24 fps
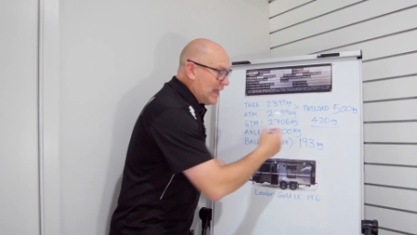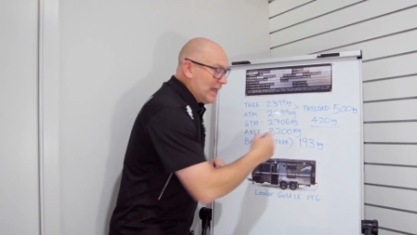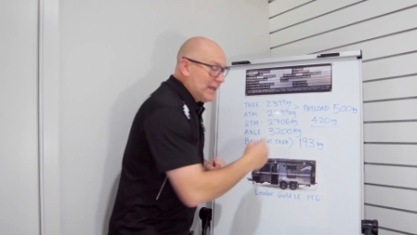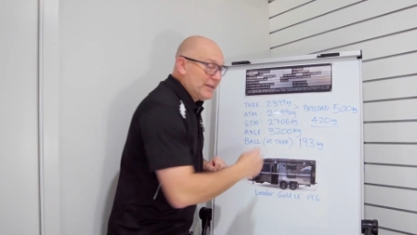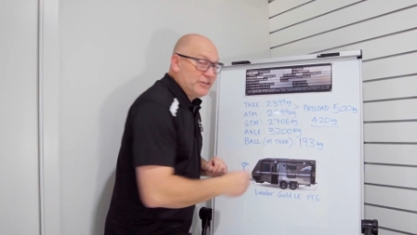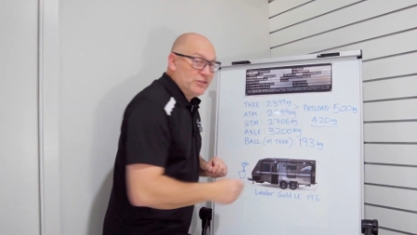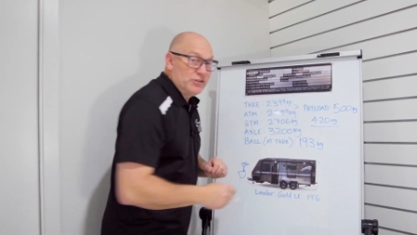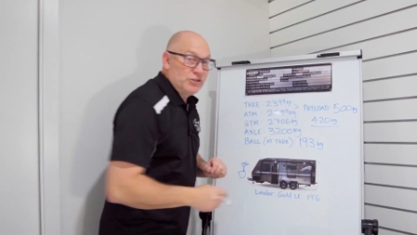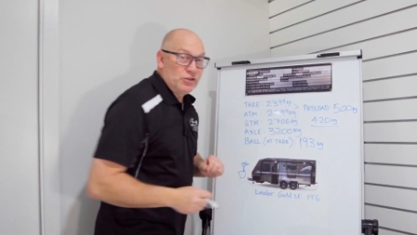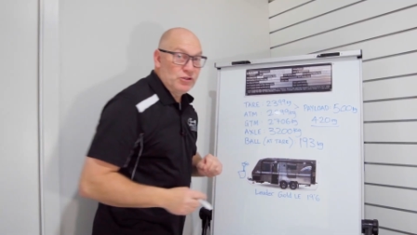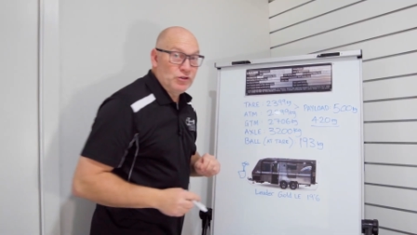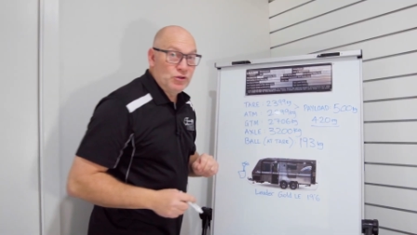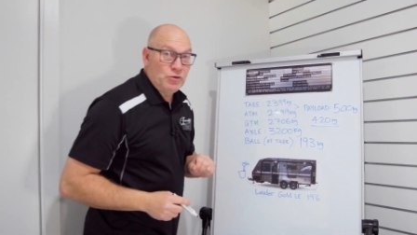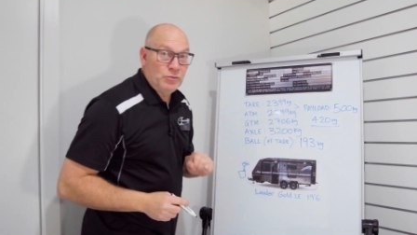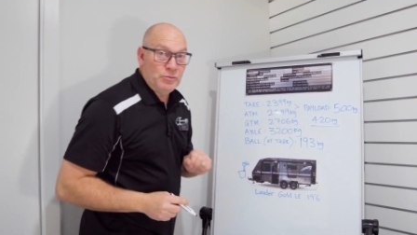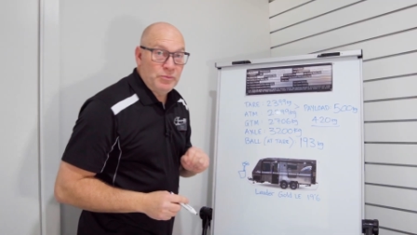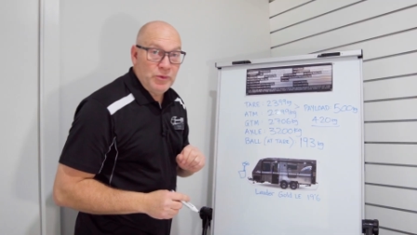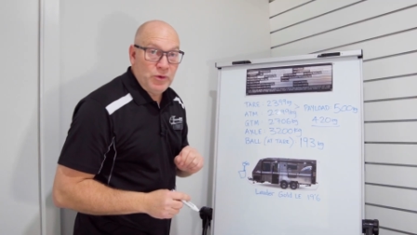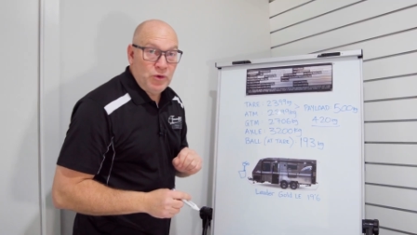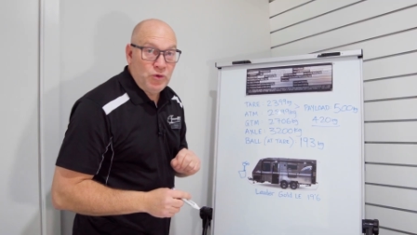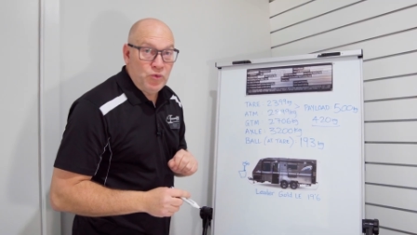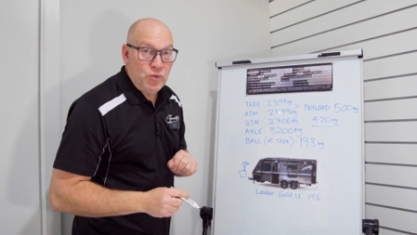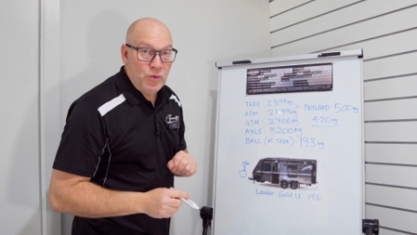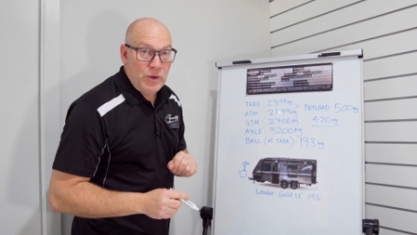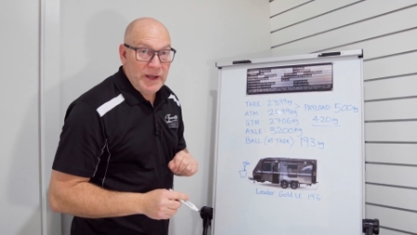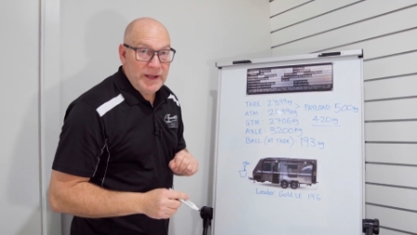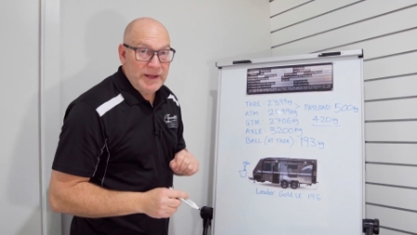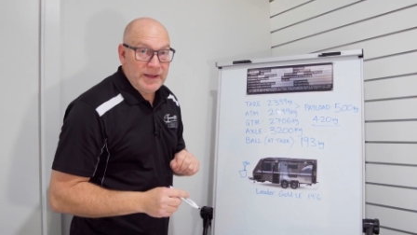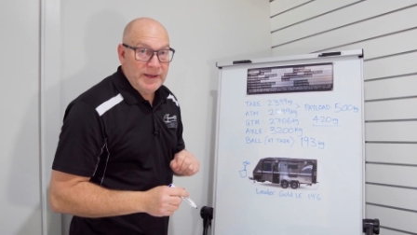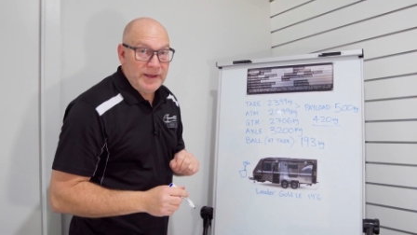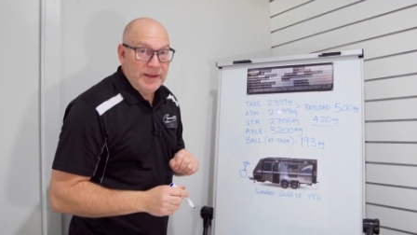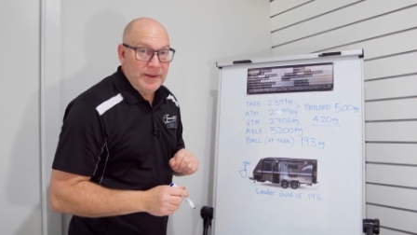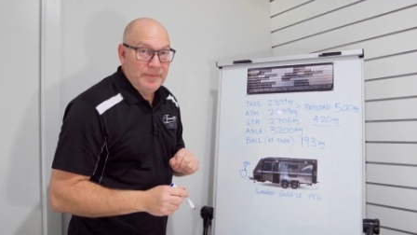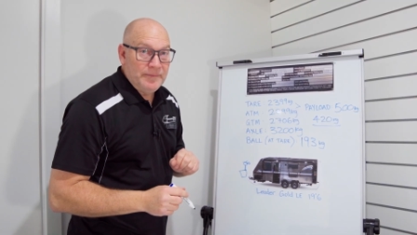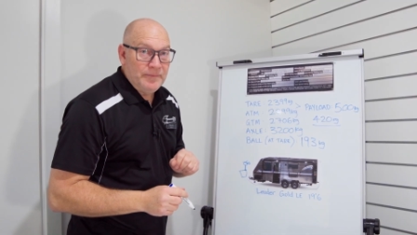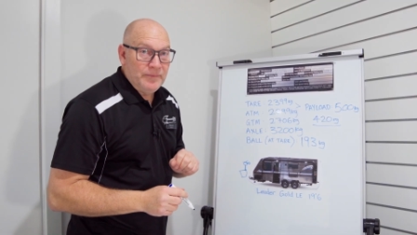add to your ball
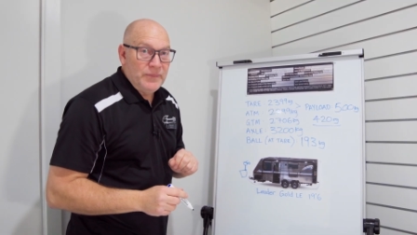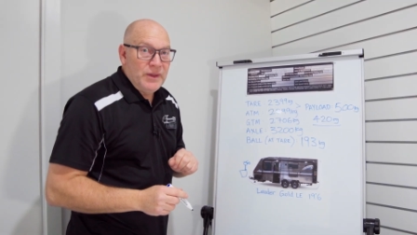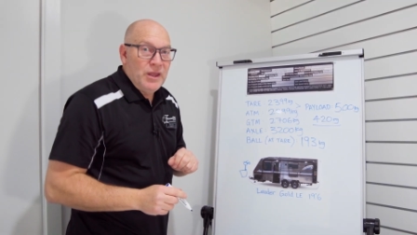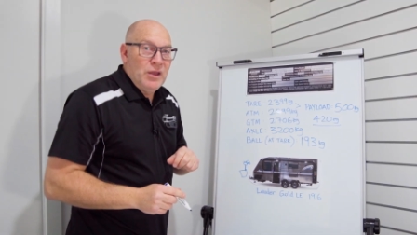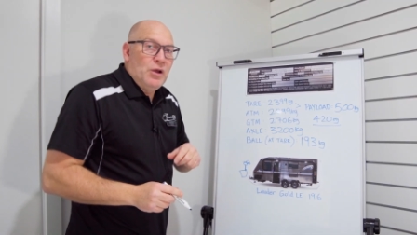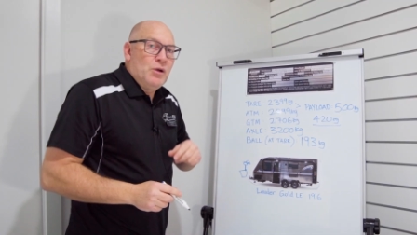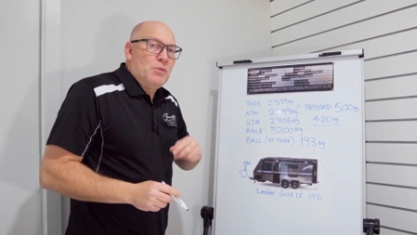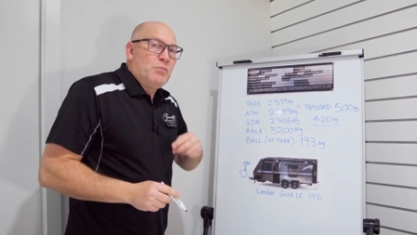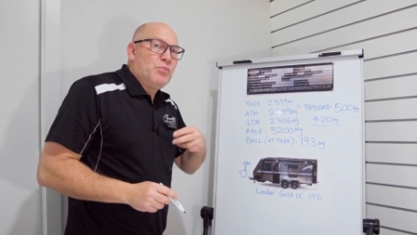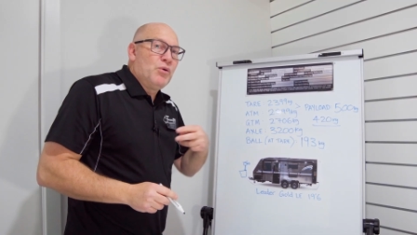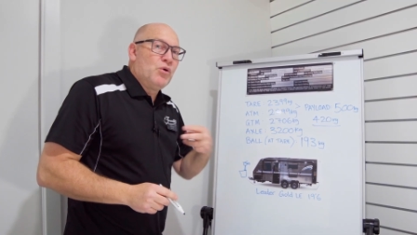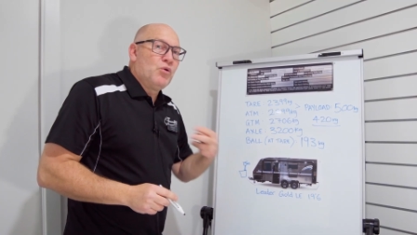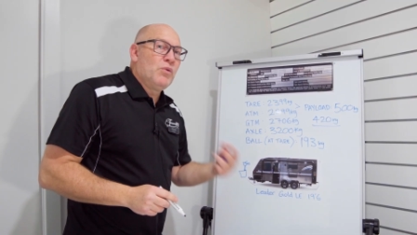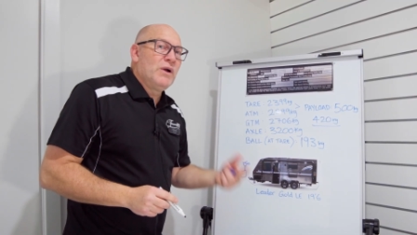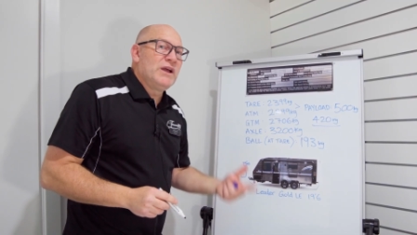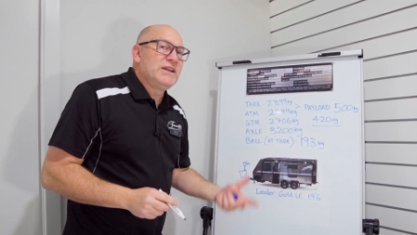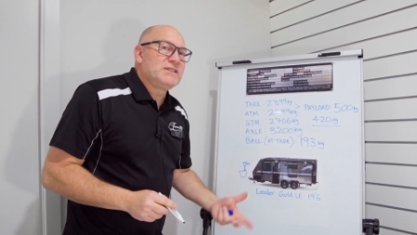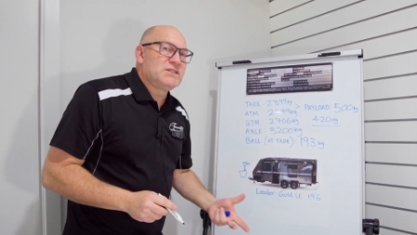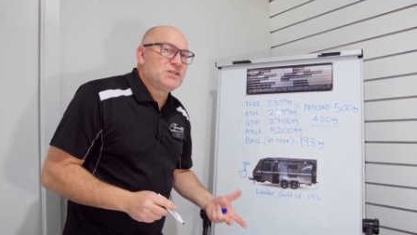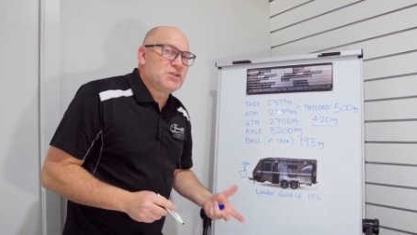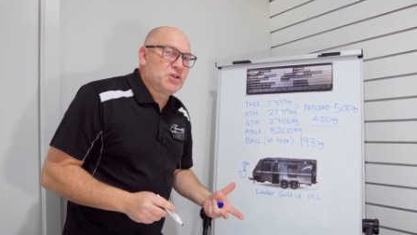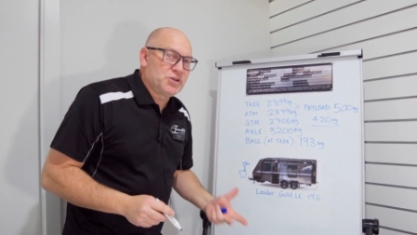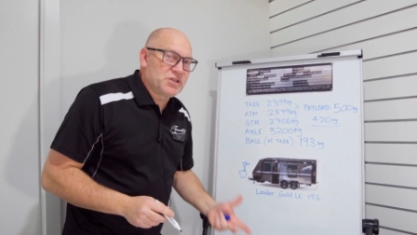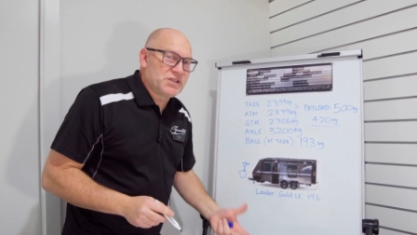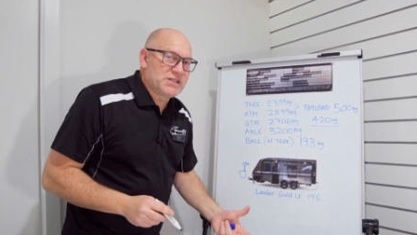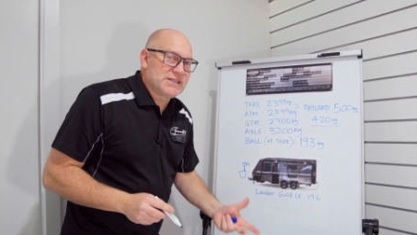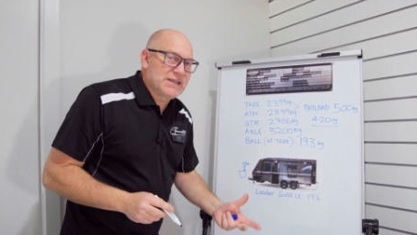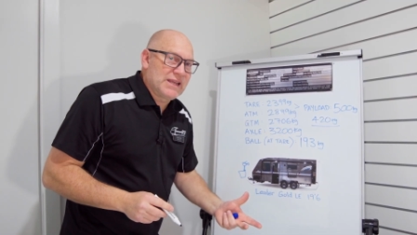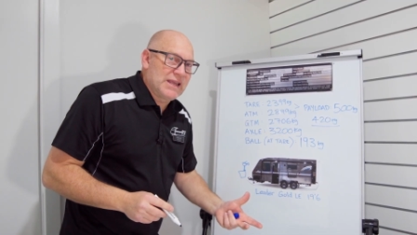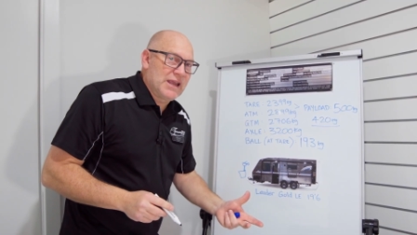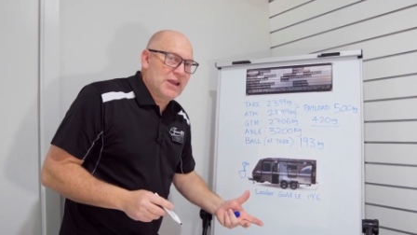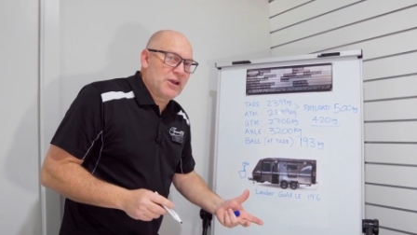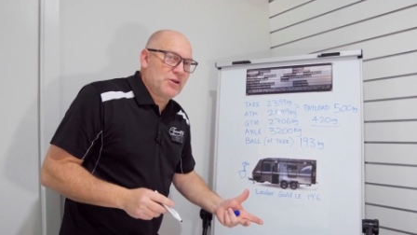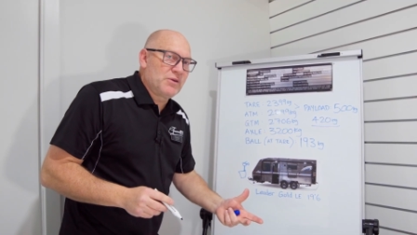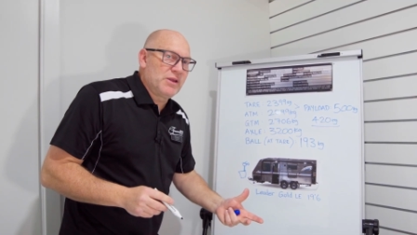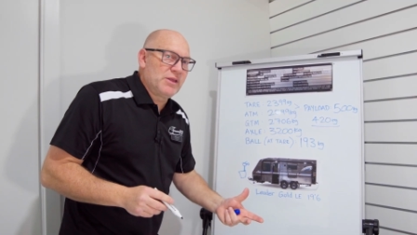weight. Ball weight's not a
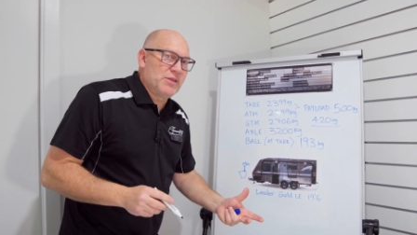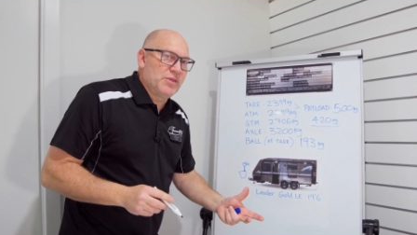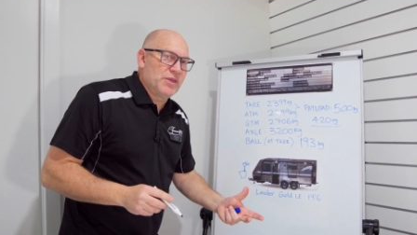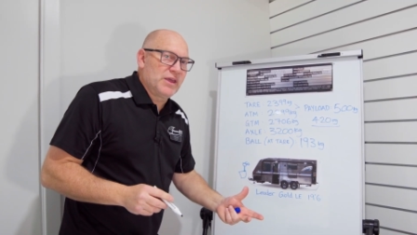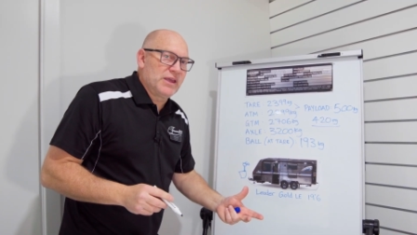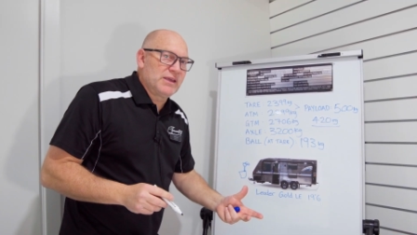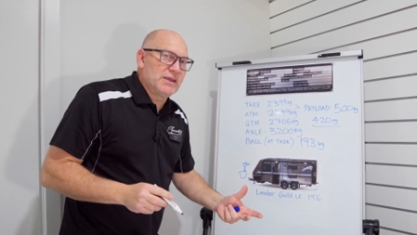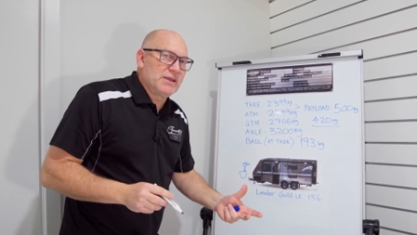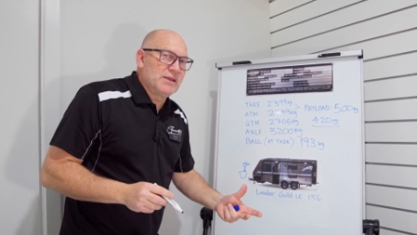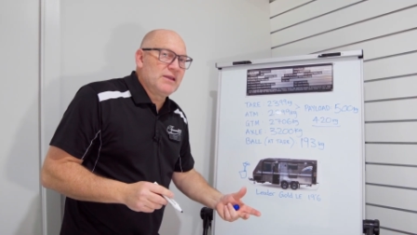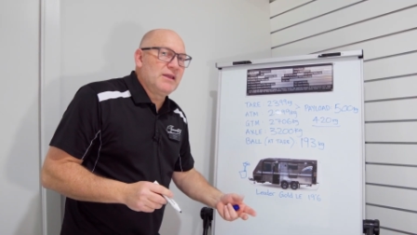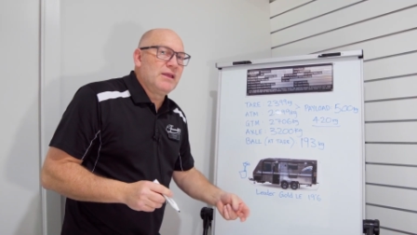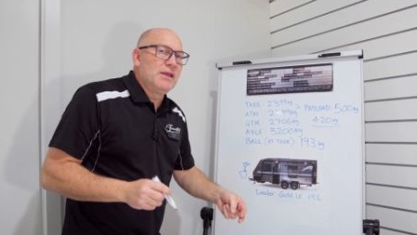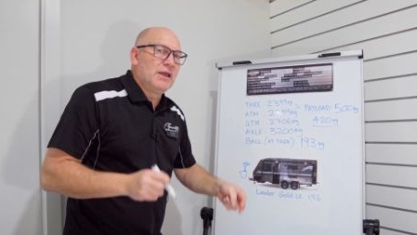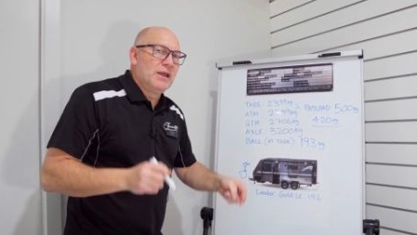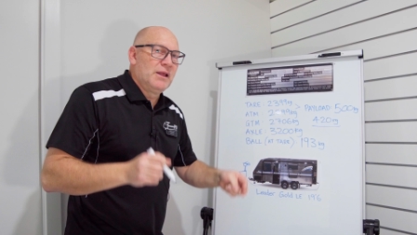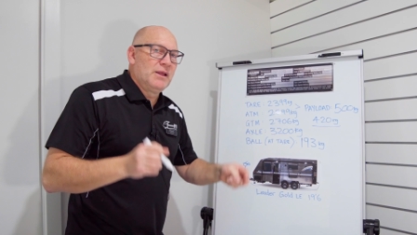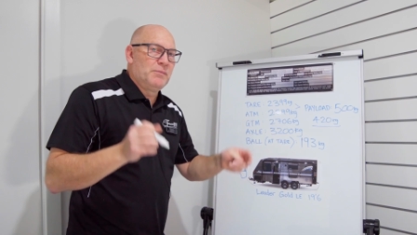scary thing.